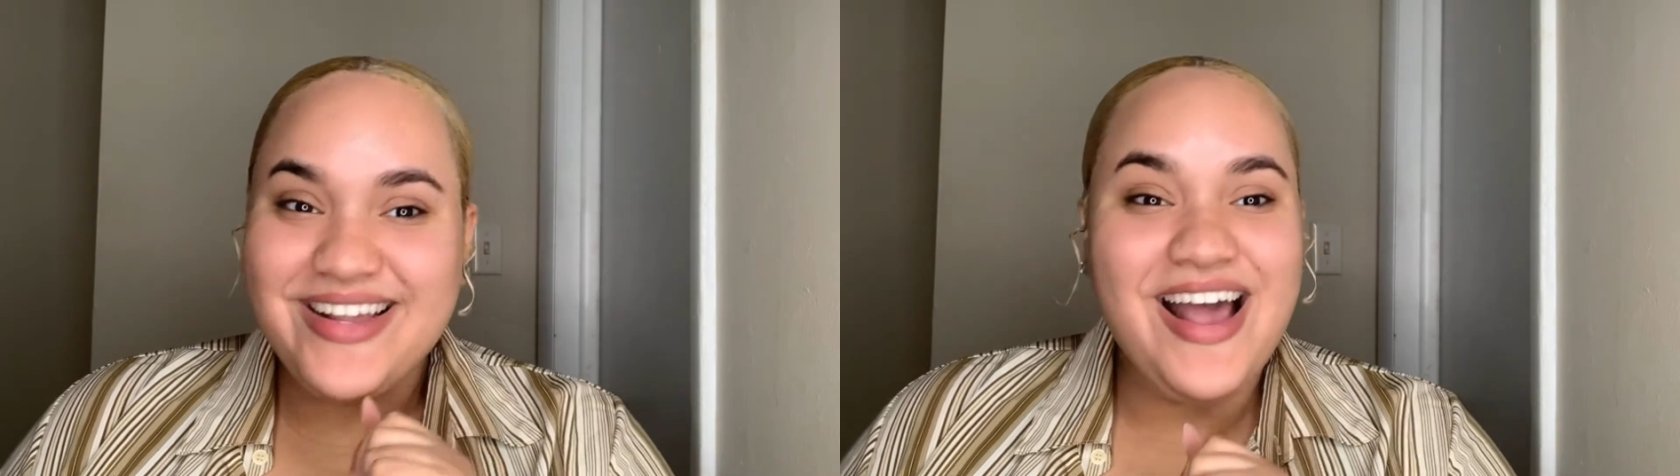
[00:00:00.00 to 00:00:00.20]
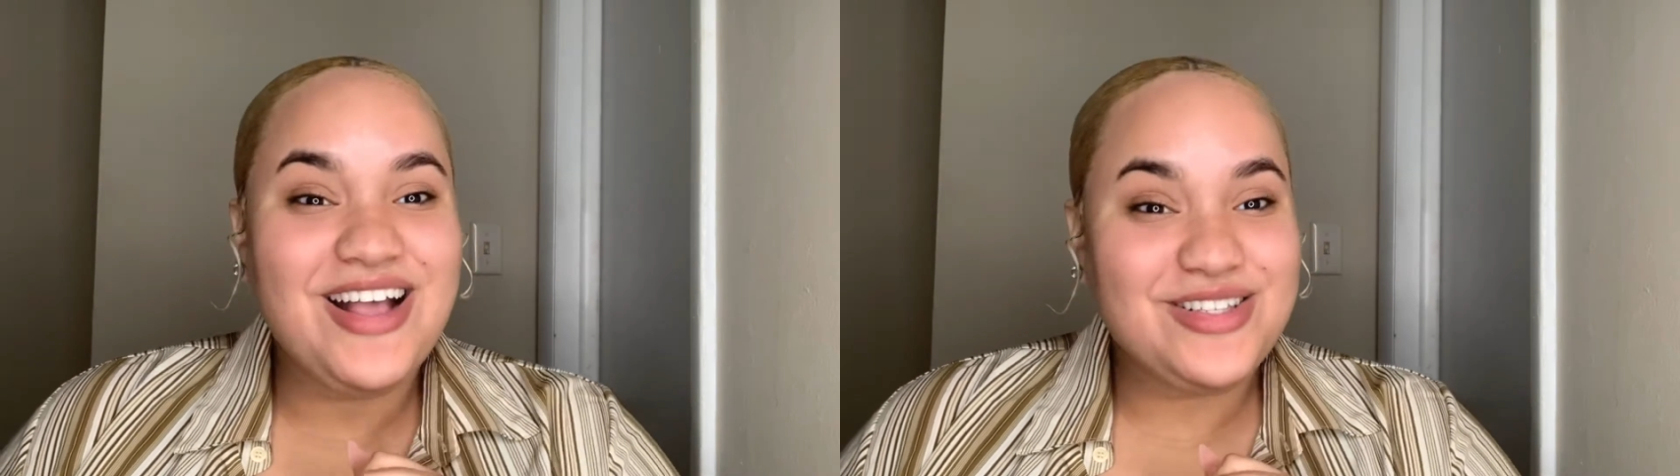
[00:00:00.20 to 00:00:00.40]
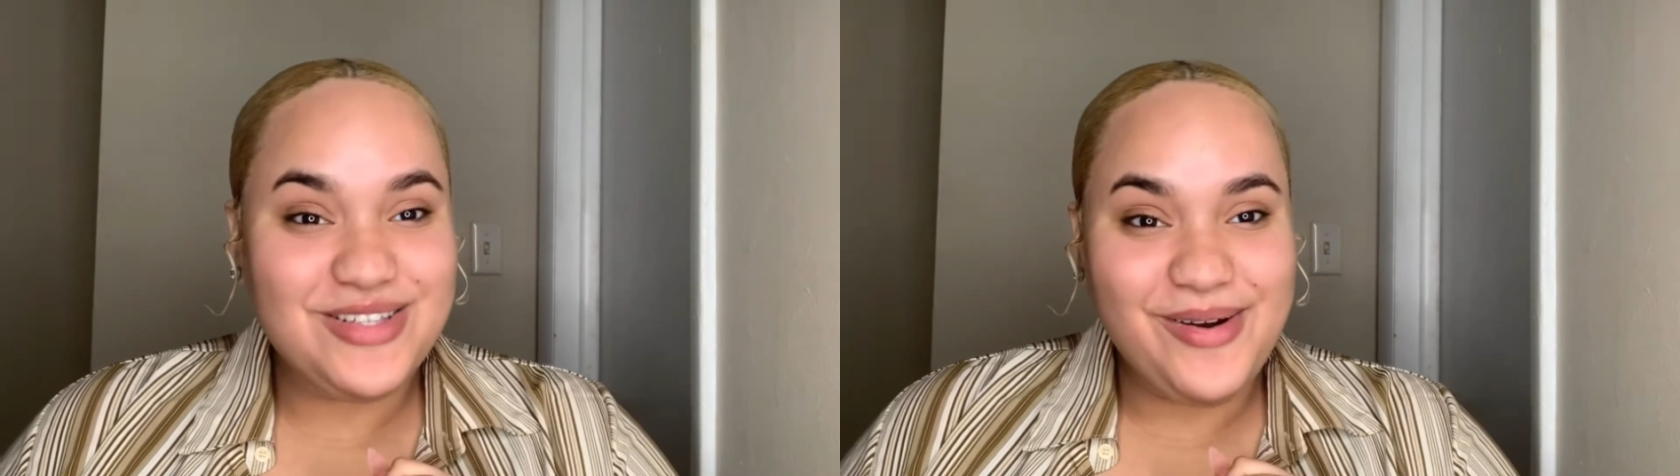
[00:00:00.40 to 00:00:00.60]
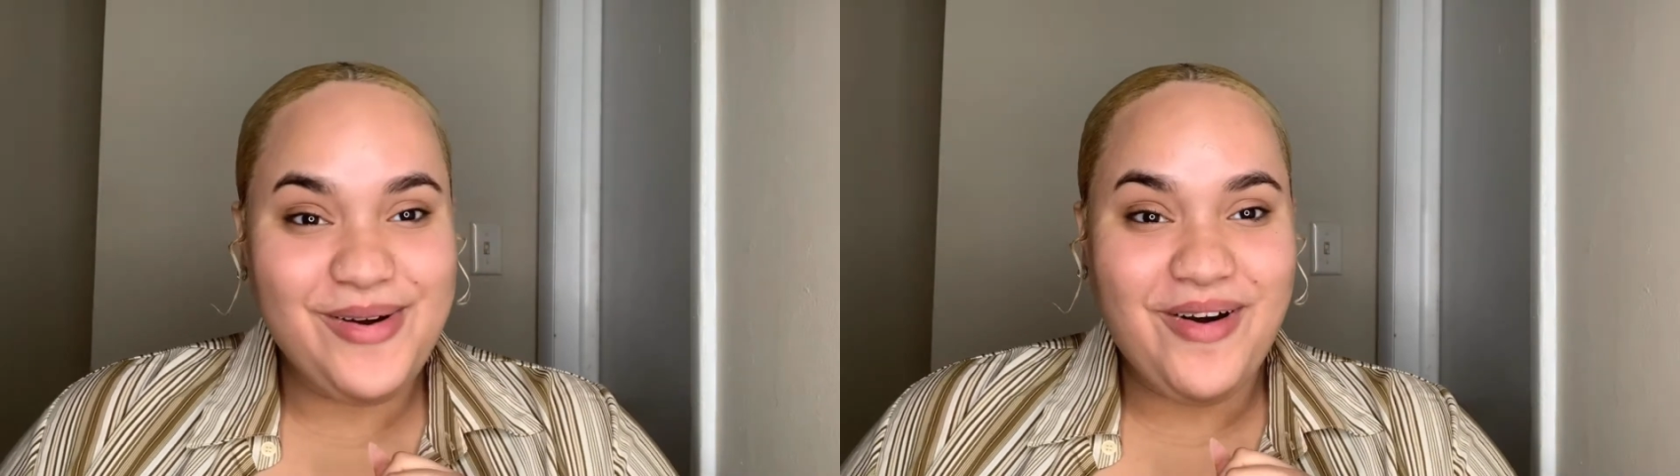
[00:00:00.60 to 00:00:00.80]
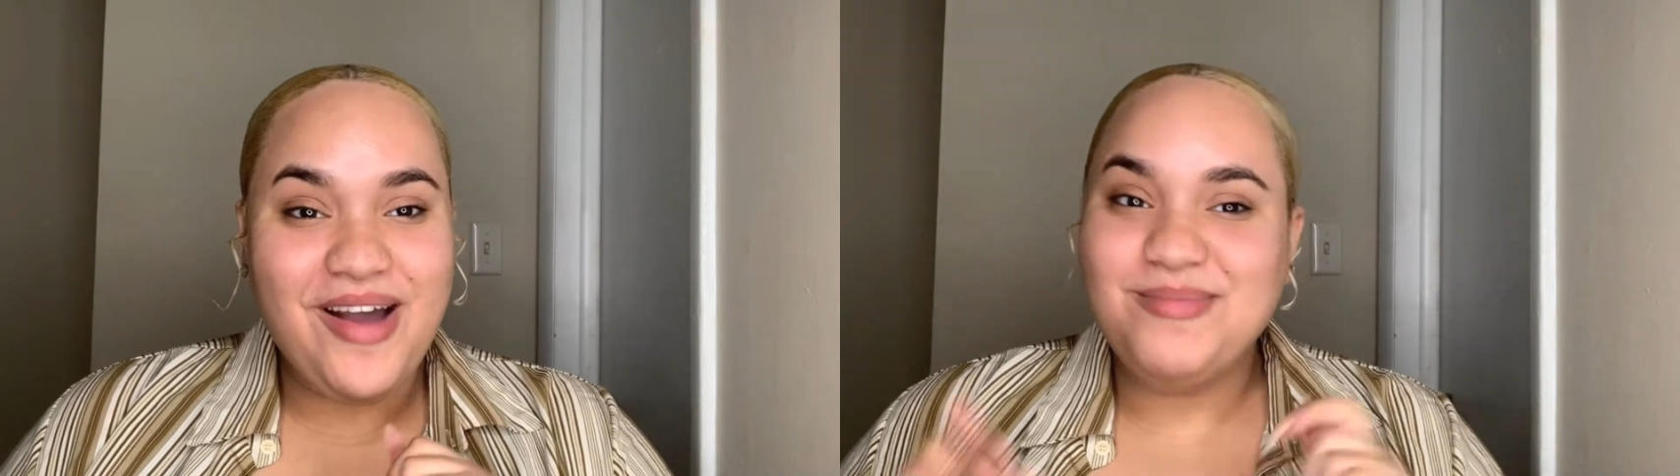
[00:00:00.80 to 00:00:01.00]
So
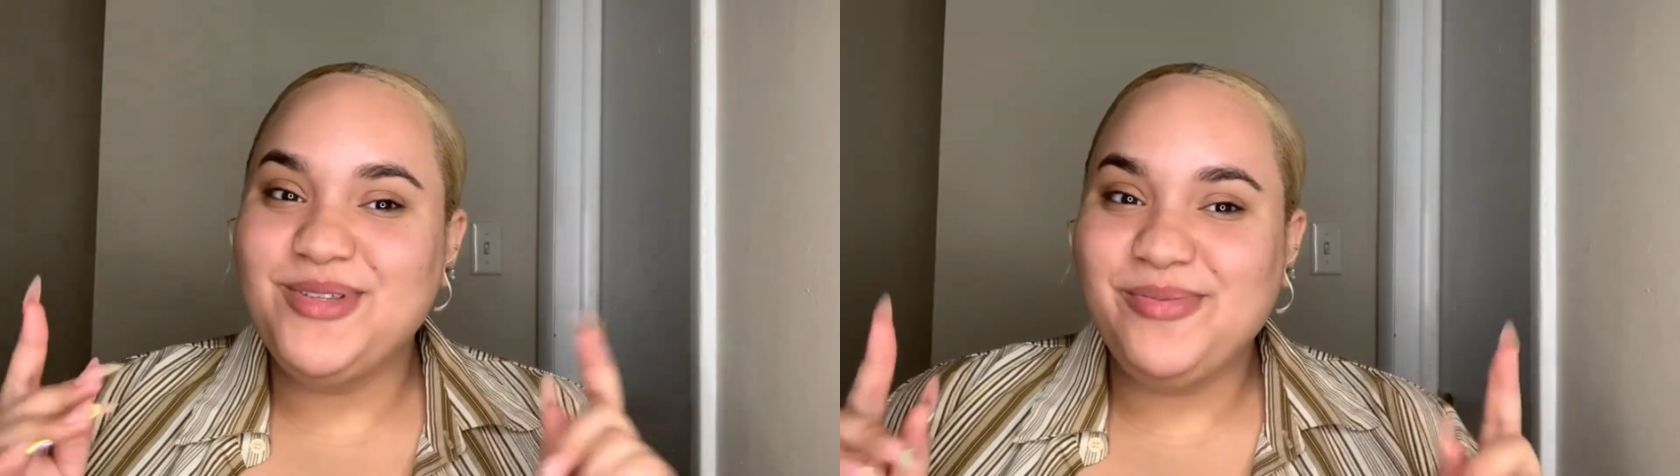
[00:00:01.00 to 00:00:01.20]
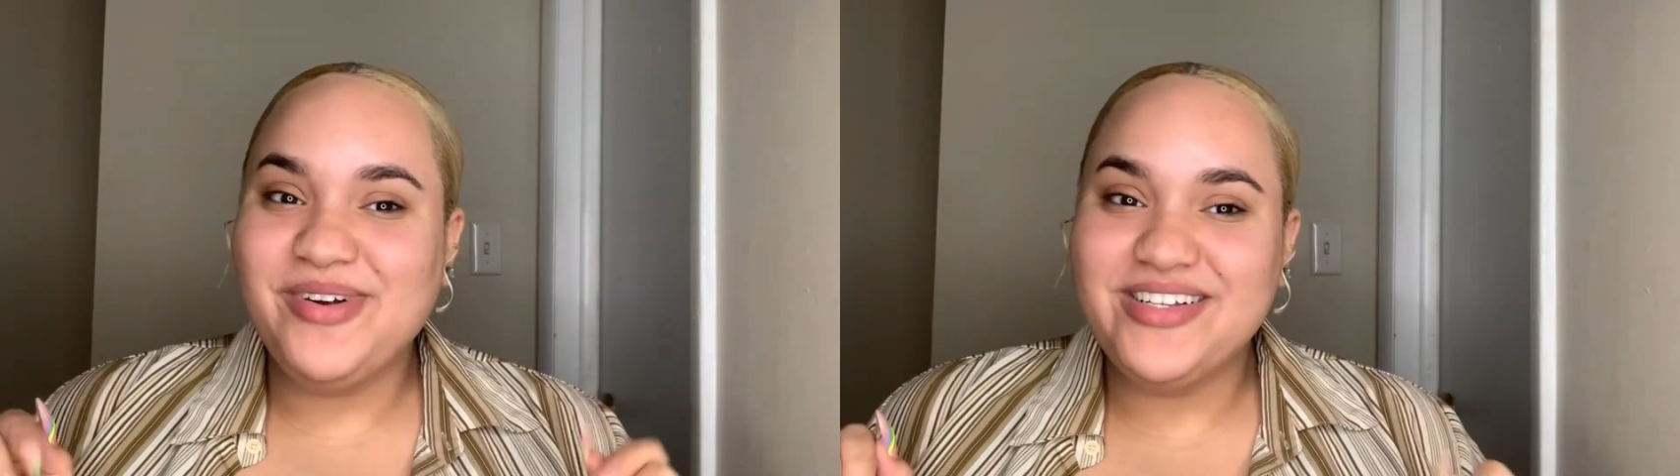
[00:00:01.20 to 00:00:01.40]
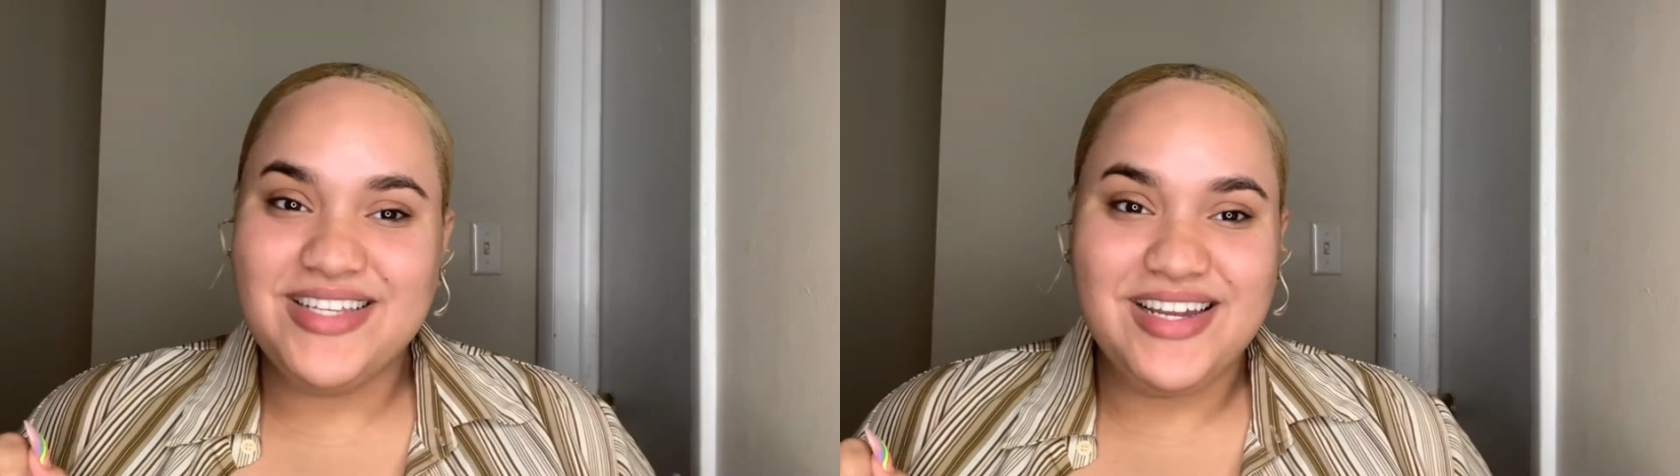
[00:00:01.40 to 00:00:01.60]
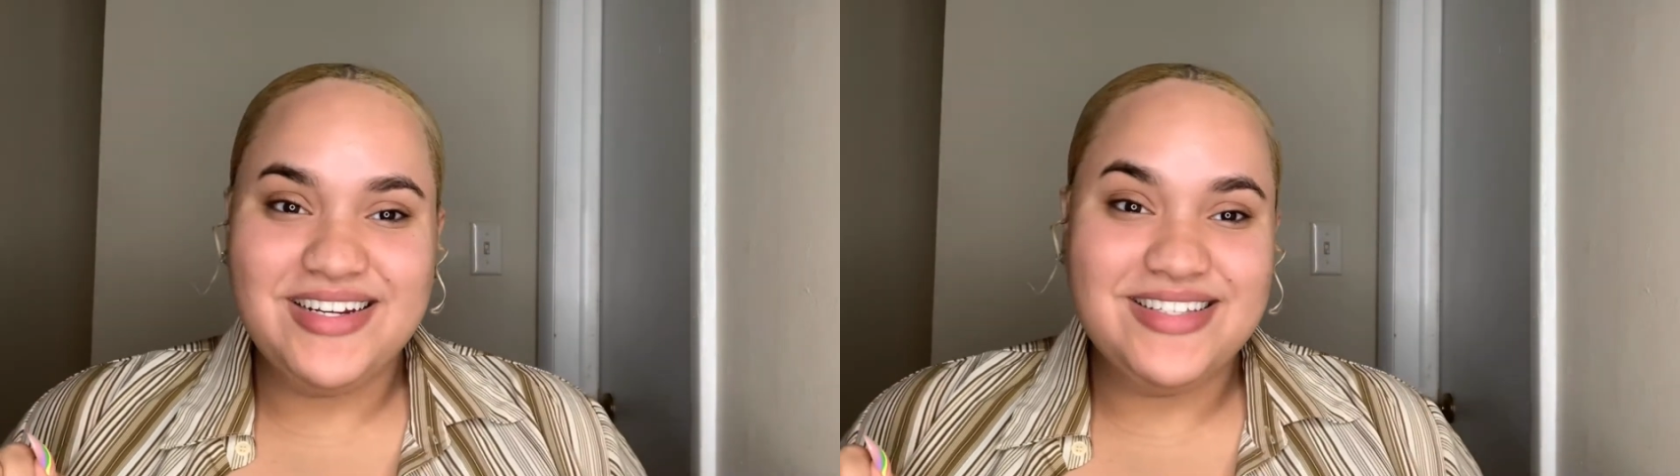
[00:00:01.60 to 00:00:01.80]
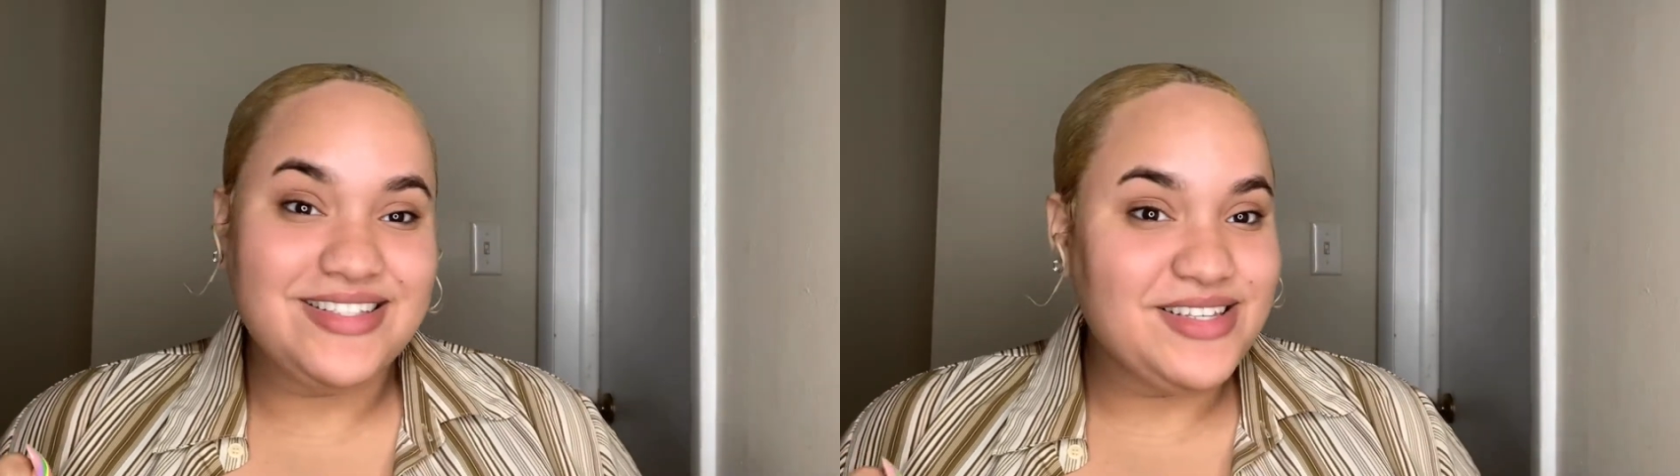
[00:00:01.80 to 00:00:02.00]
I'm super excited to
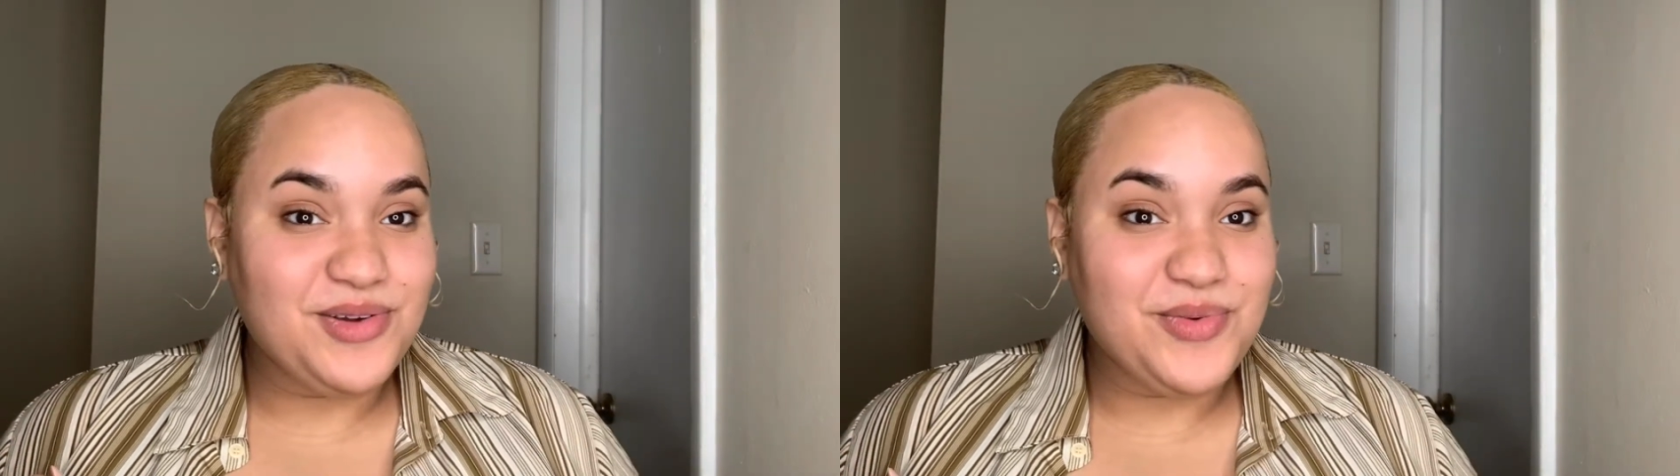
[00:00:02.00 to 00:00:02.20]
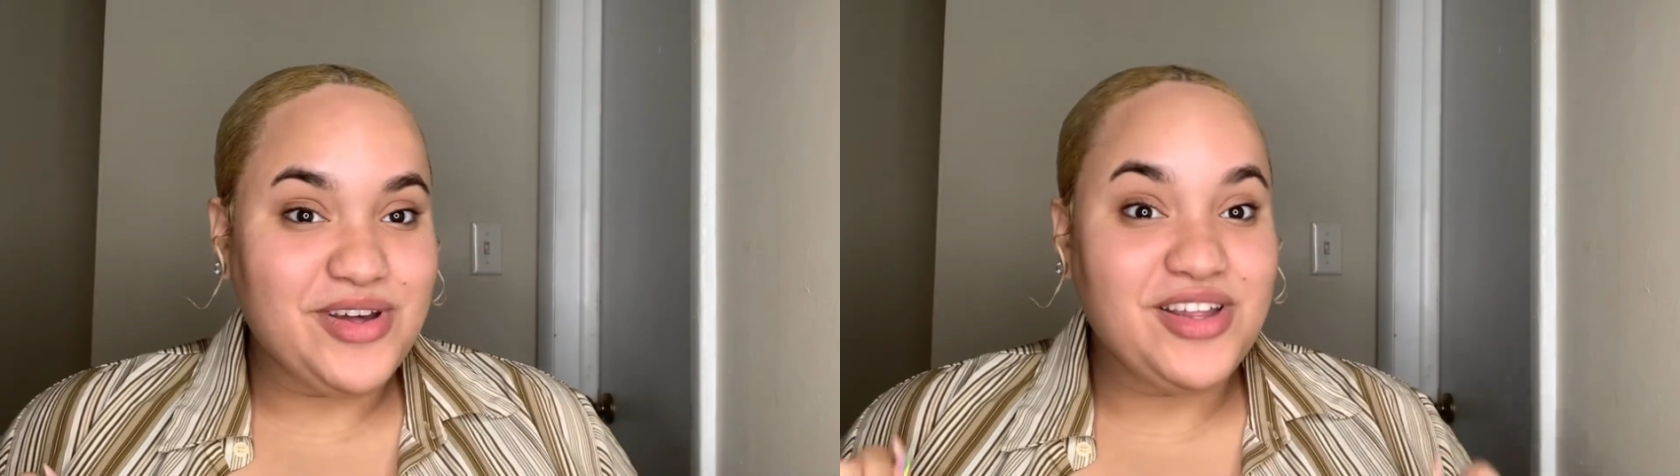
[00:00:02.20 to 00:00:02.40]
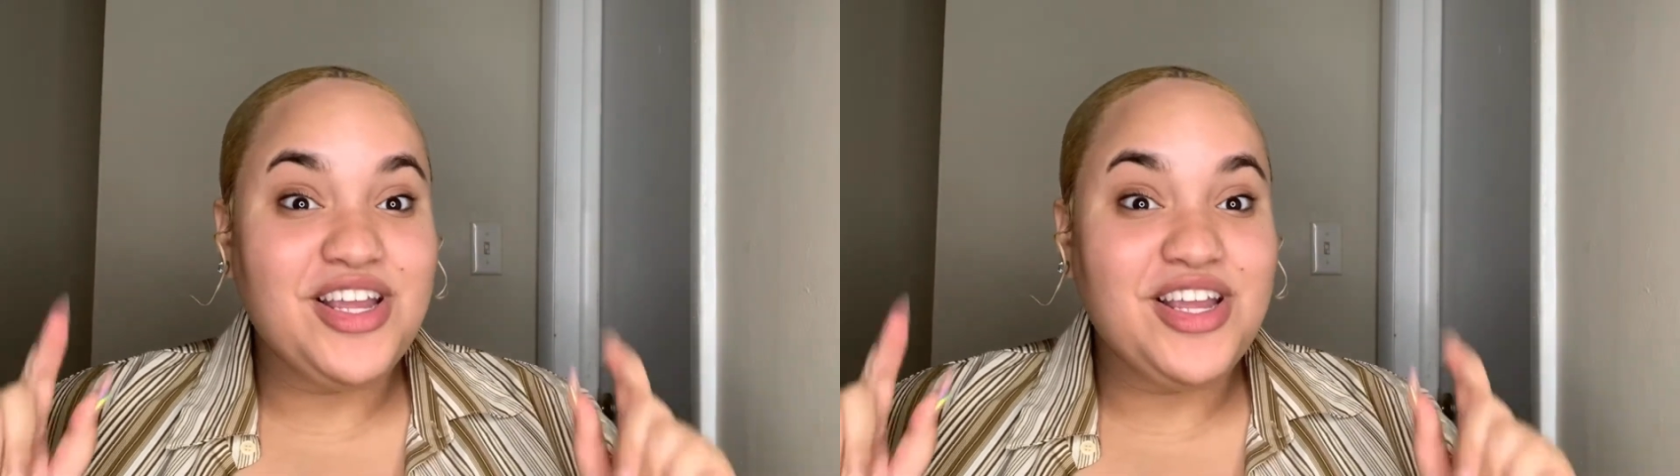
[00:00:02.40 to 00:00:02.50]
see what